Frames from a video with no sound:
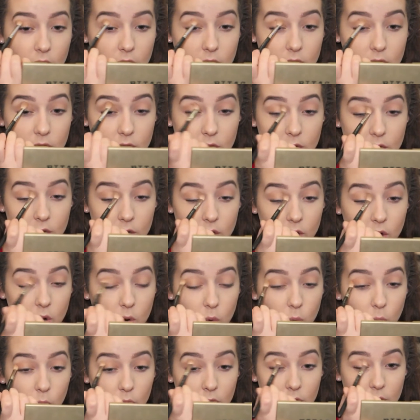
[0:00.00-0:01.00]
And then
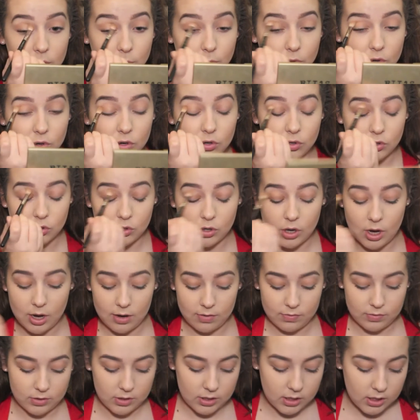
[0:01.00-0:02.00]
what I'm going to do
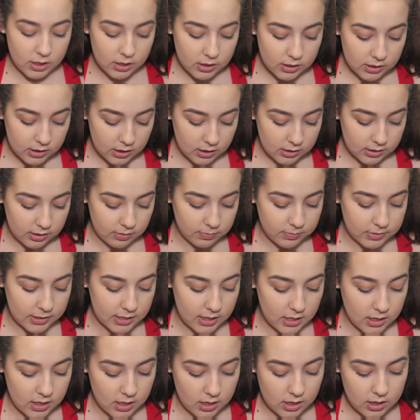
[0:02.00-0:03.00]
after this is I'm
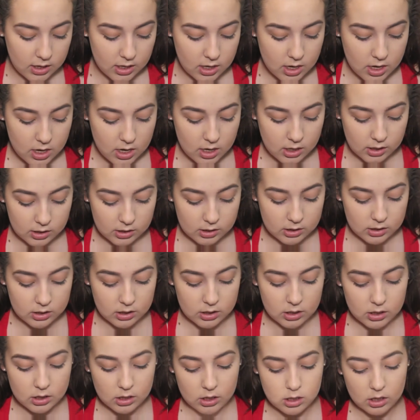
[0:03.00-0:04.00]
taking the
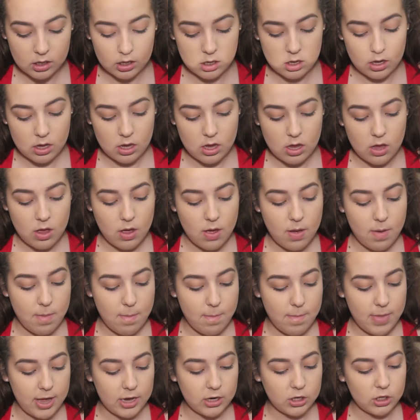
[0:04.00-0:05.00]
next
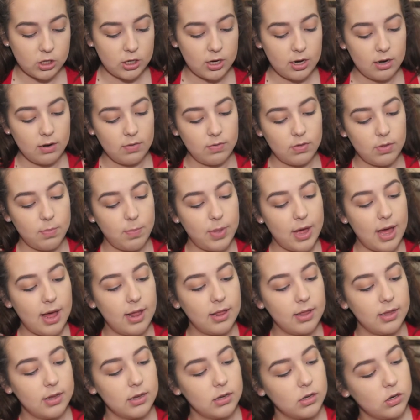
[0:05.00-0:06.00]
matte shade of the
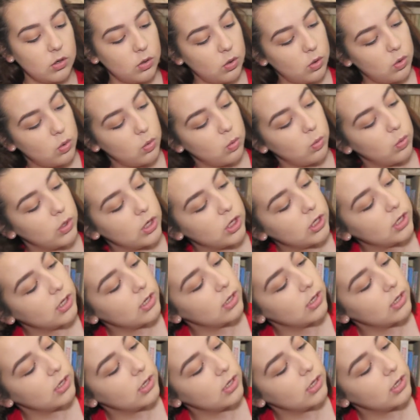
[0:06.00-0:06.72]
palette, which